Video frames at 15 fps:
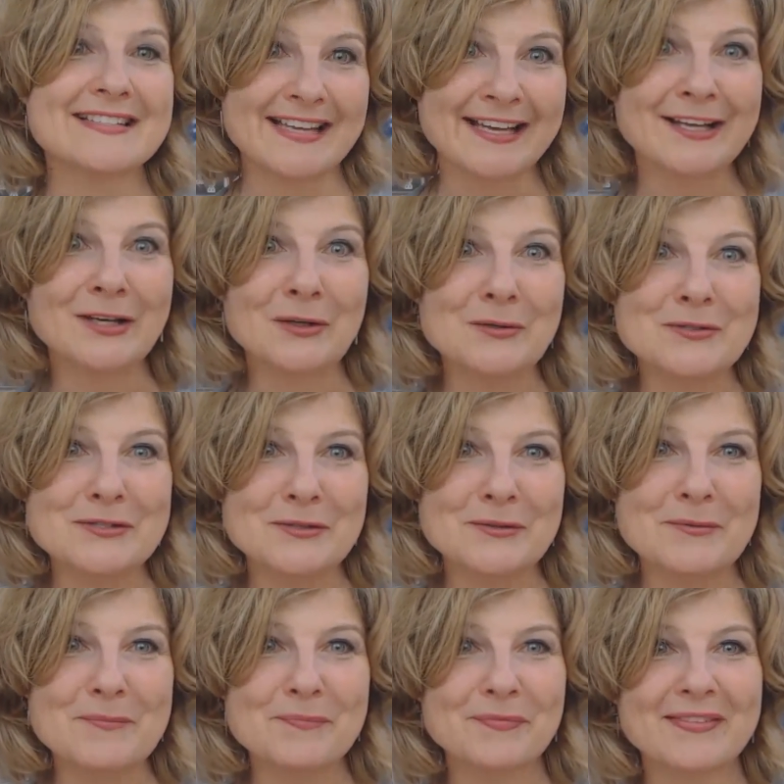say hello
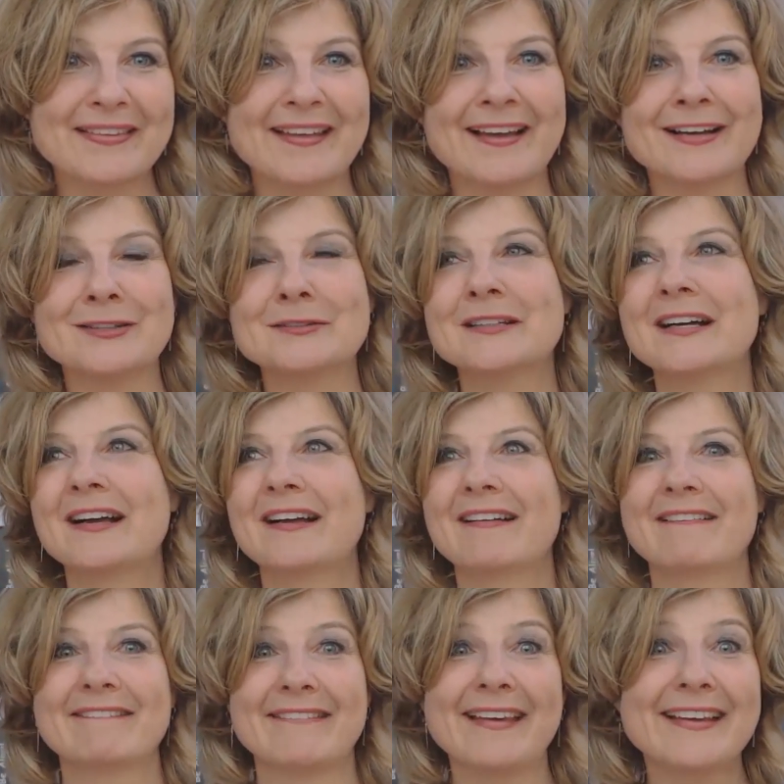to. Now,
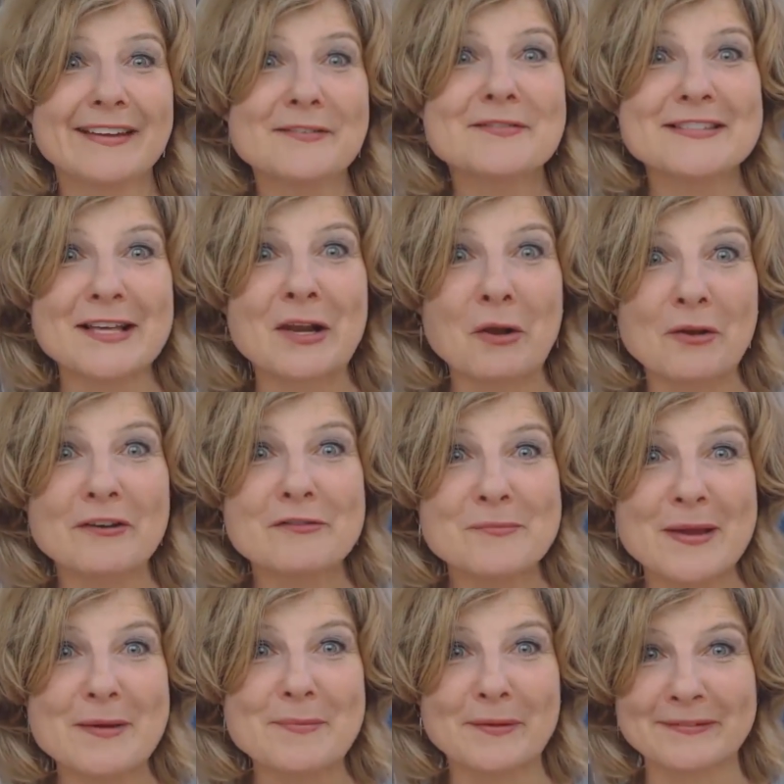that gives a lot
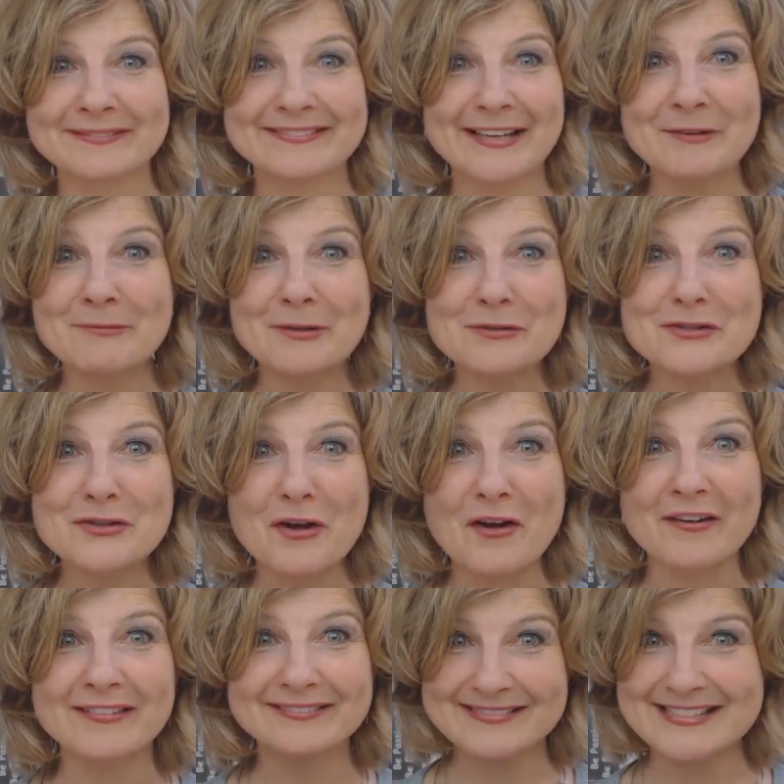of people a real
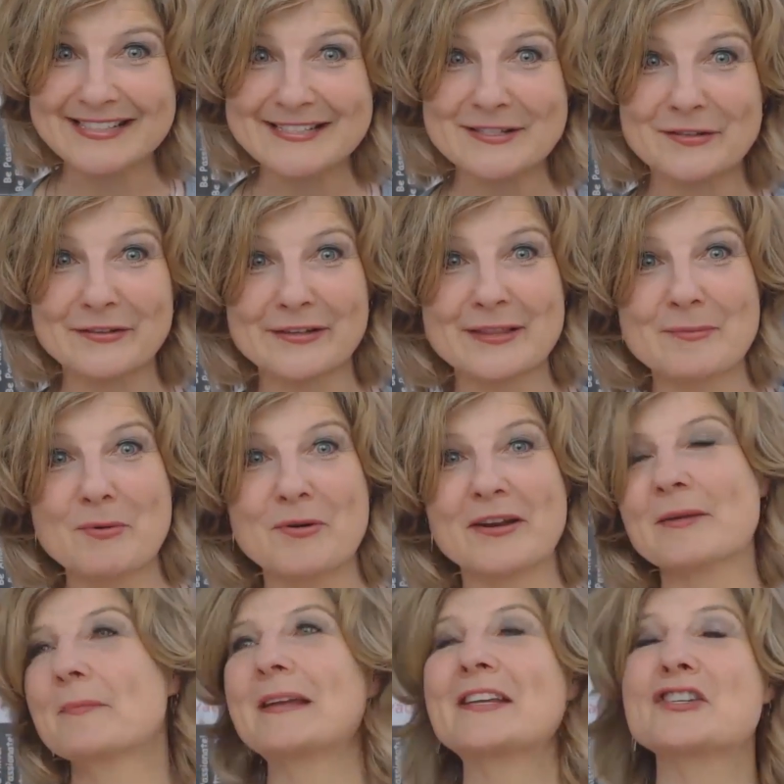shock. 6 o'clock in the
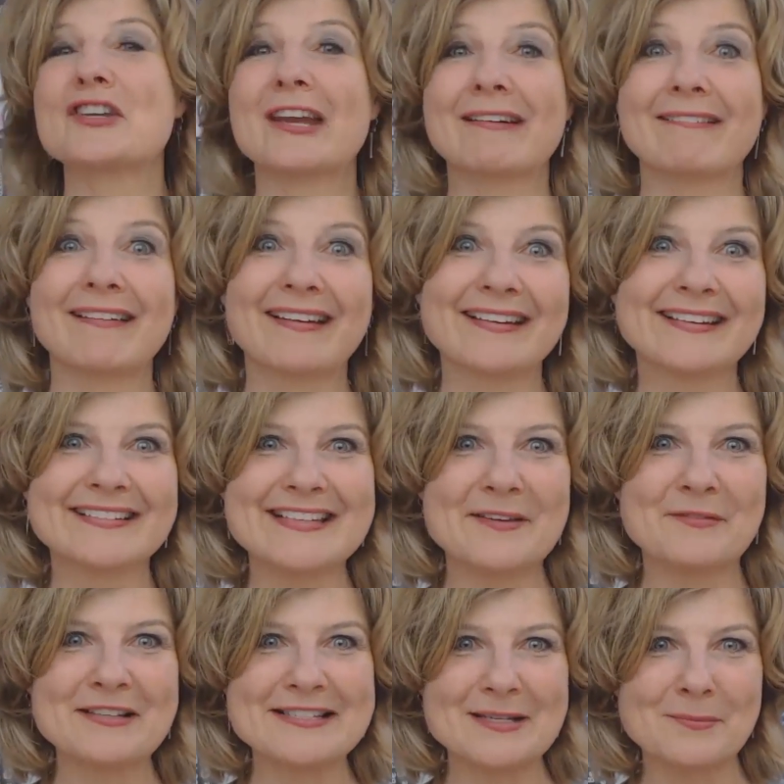morning being cheery and
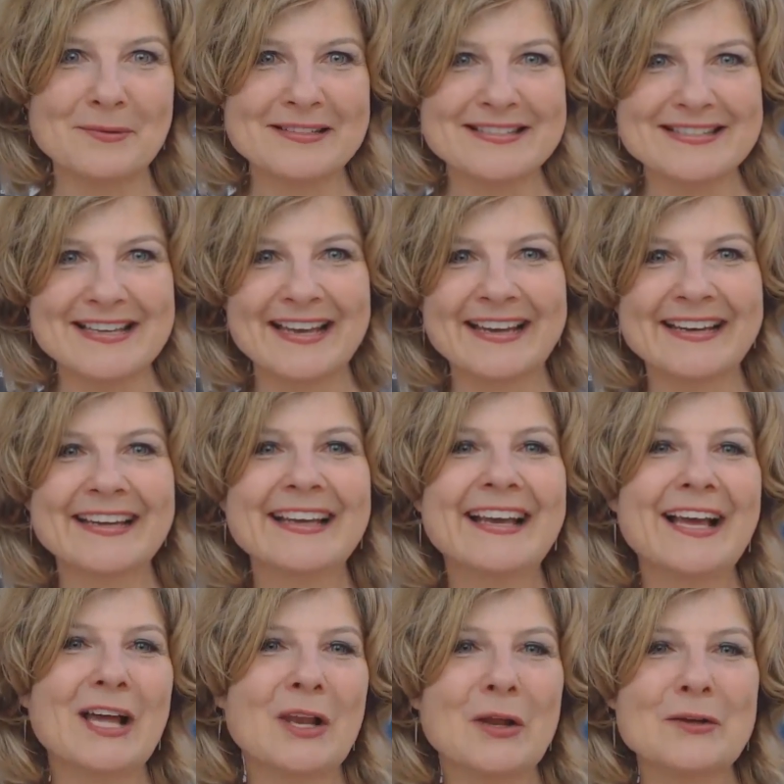having someone saying
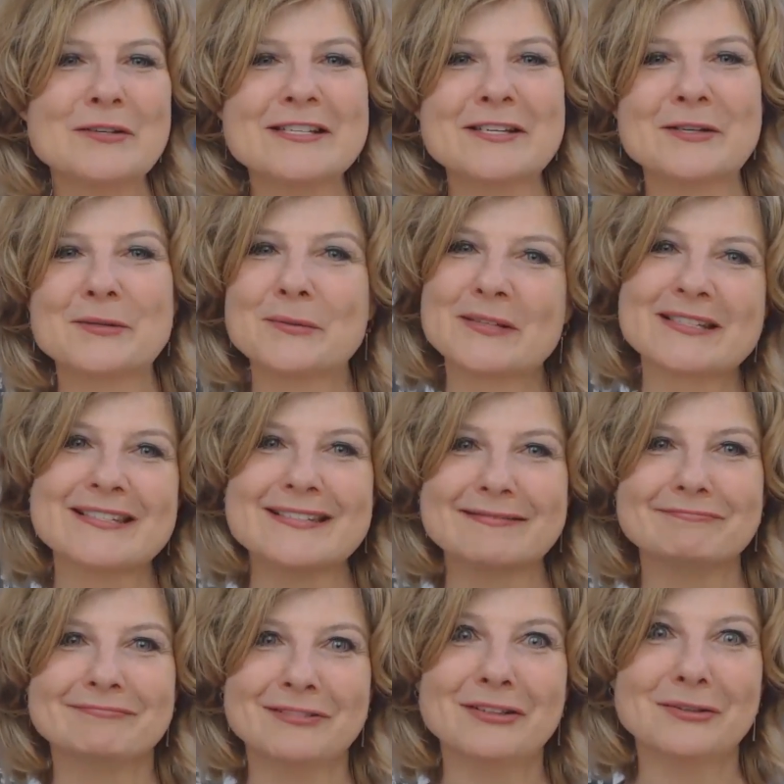hello to you
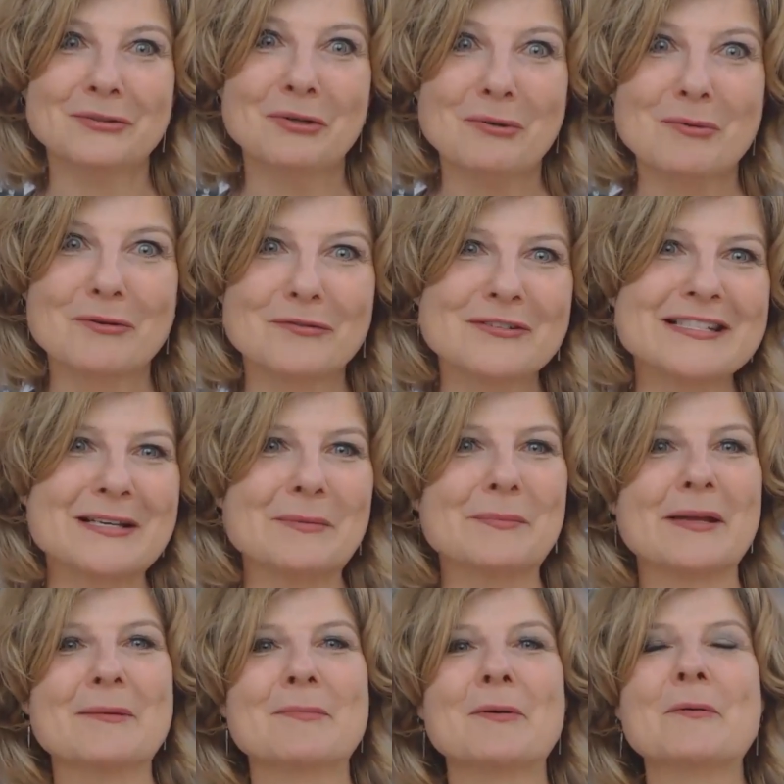is not normal for some
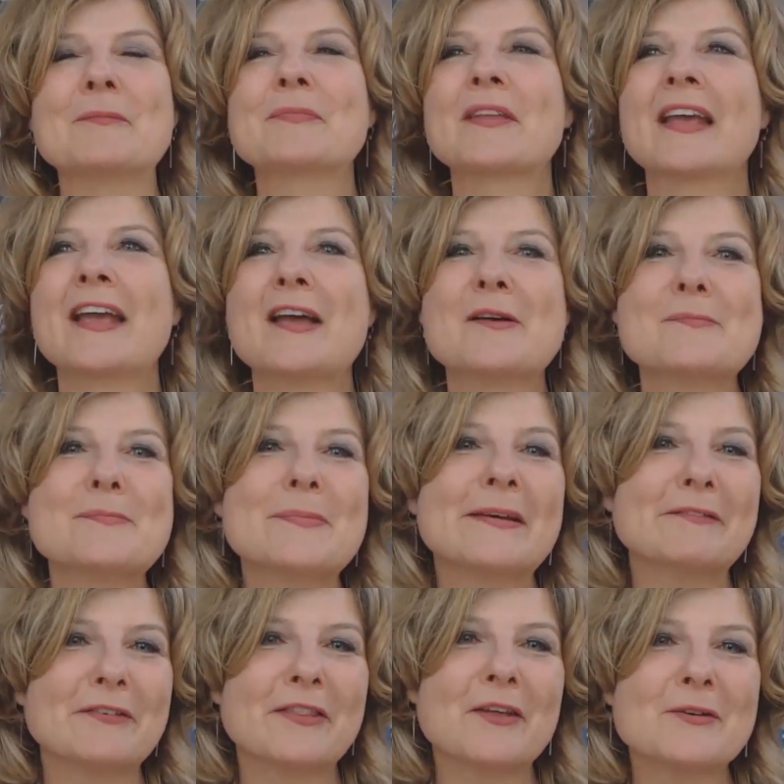people.
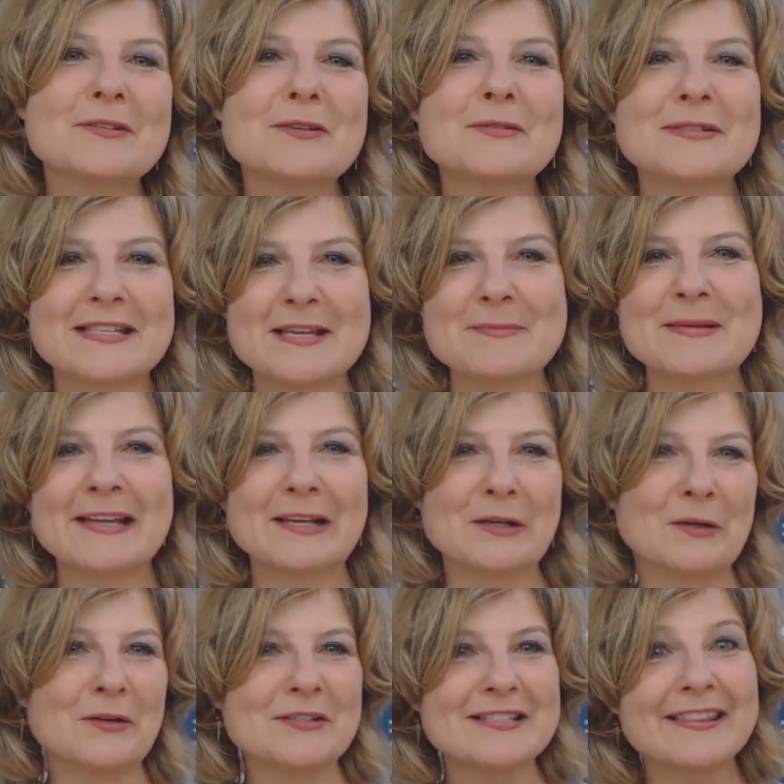But for those who see me a
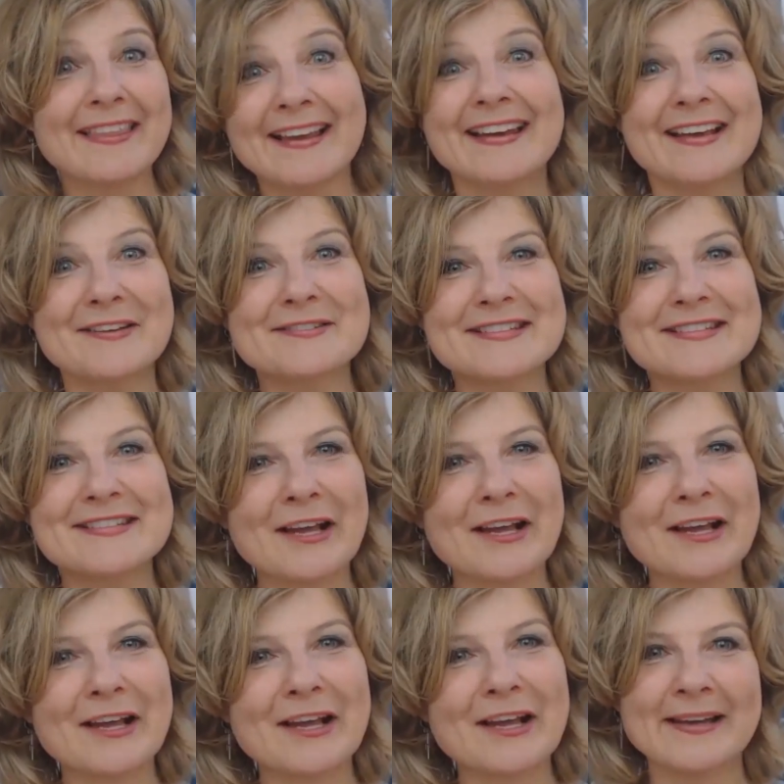lot, they now say
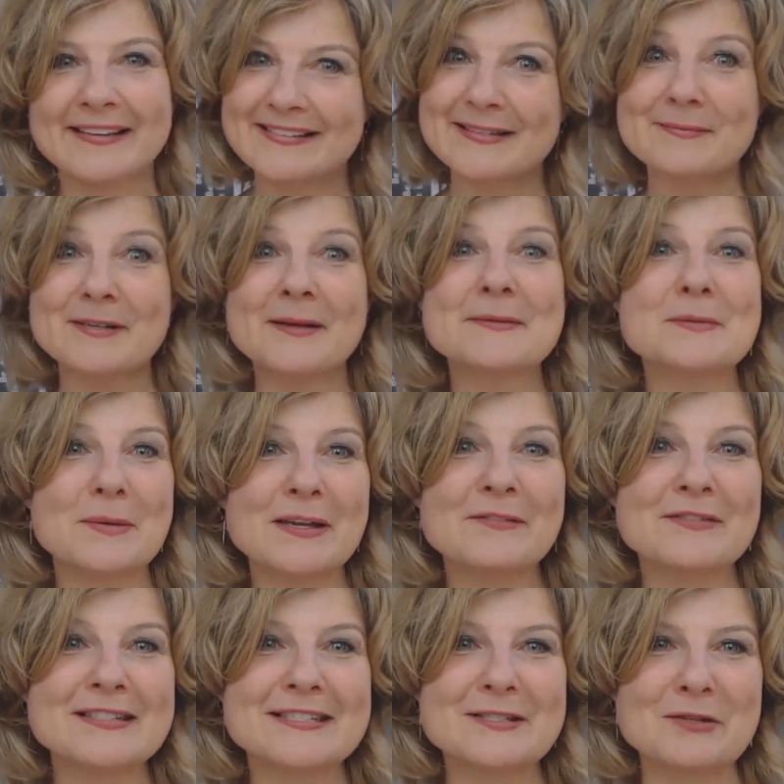hello back. Sometimes we
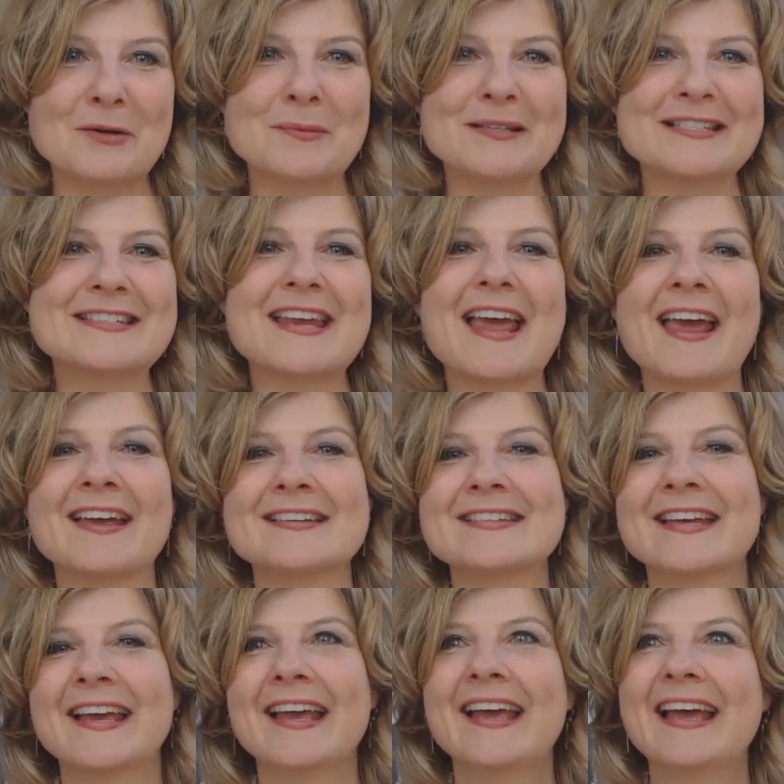even stop and
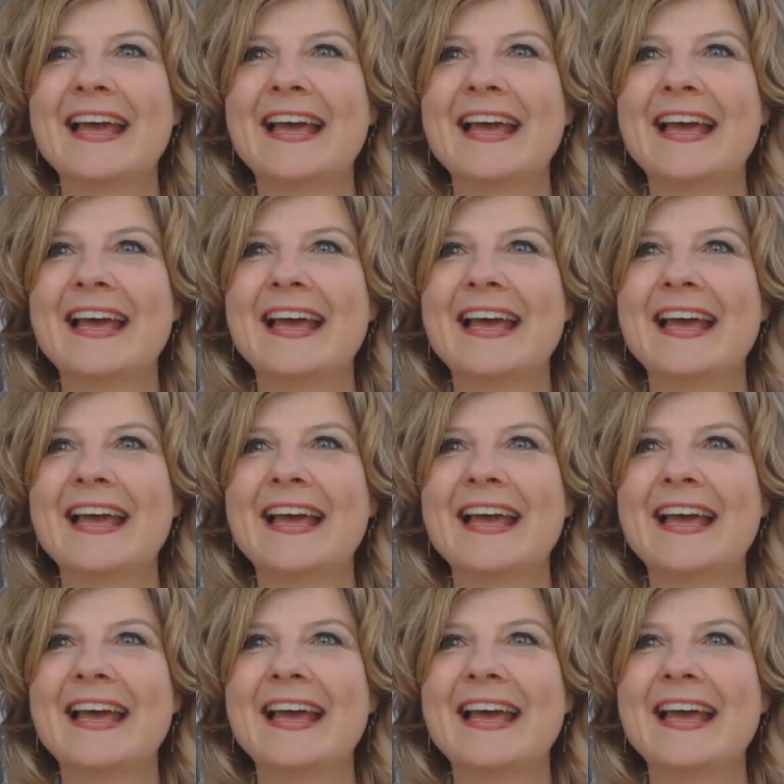chat.